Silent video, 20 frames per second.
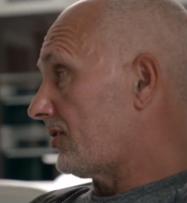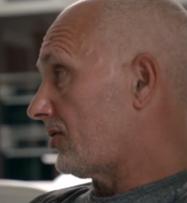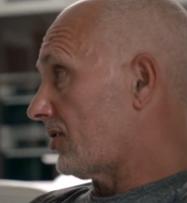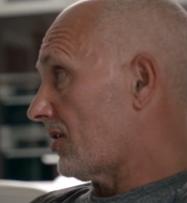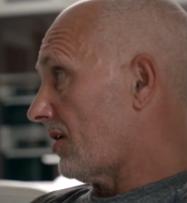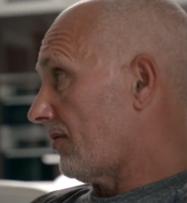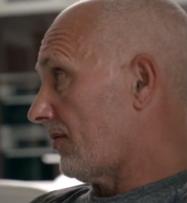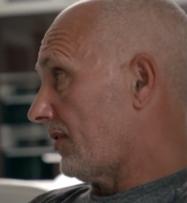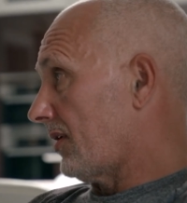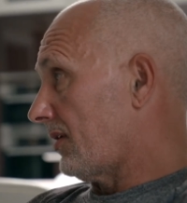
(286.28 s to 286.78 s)

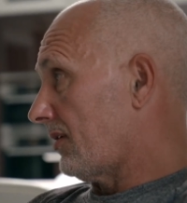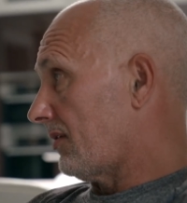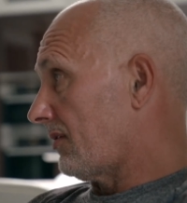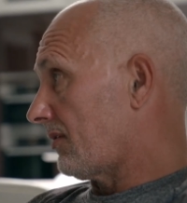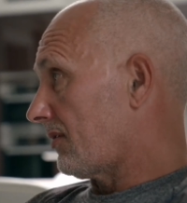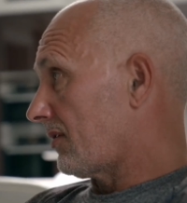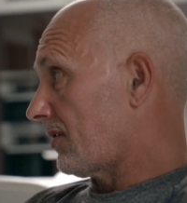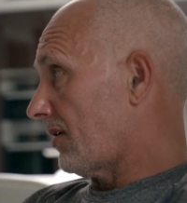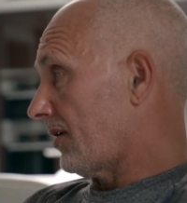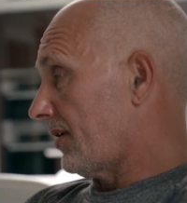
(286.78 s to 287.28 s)
showing
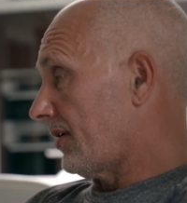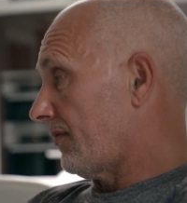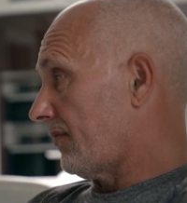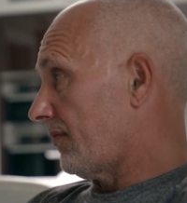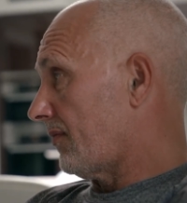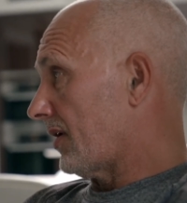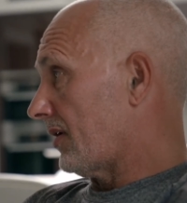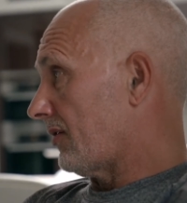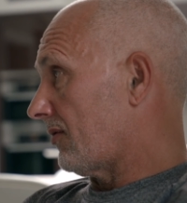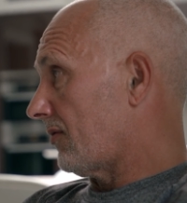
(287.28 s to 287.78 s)
kind of
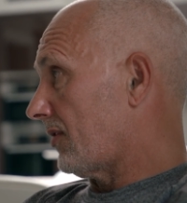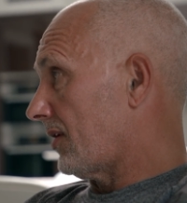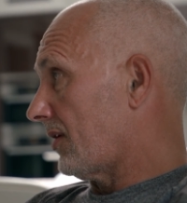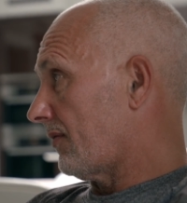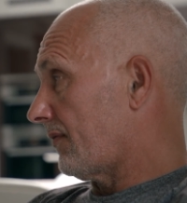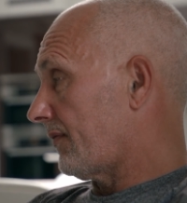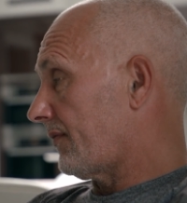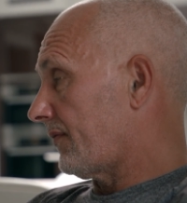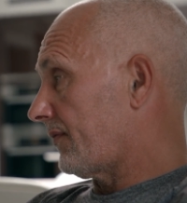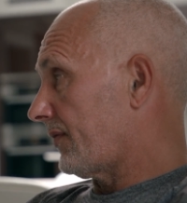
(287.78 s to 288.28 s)
mental
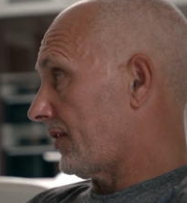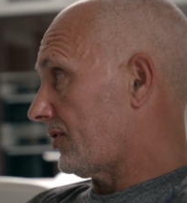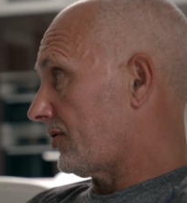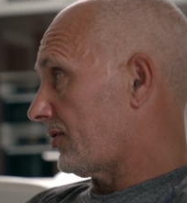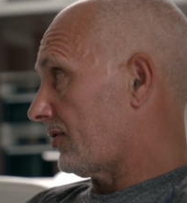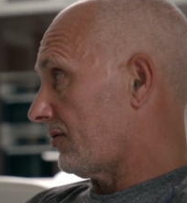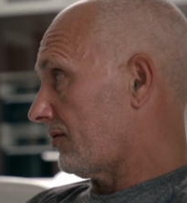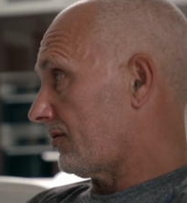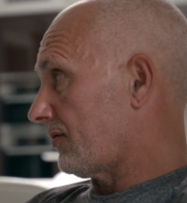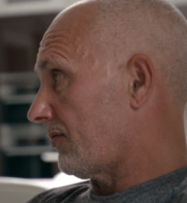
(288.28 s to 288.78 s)
health
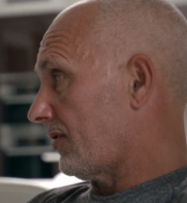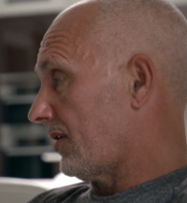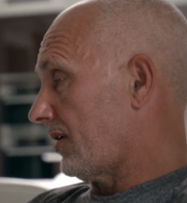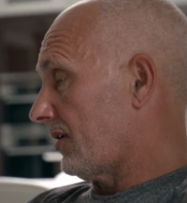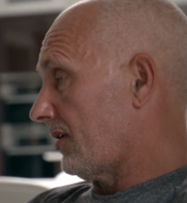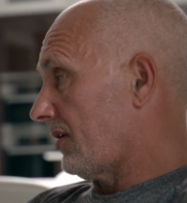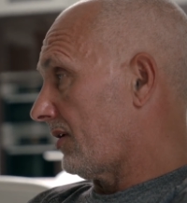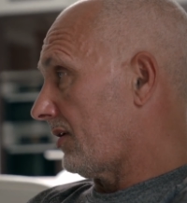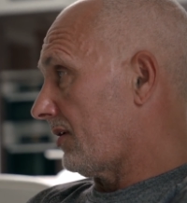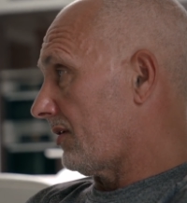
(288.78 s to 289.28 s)
issues
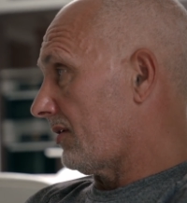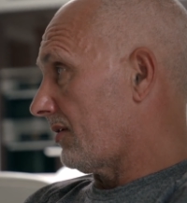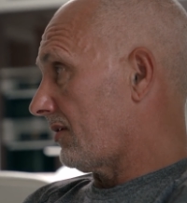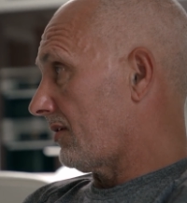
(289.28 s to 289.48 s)
really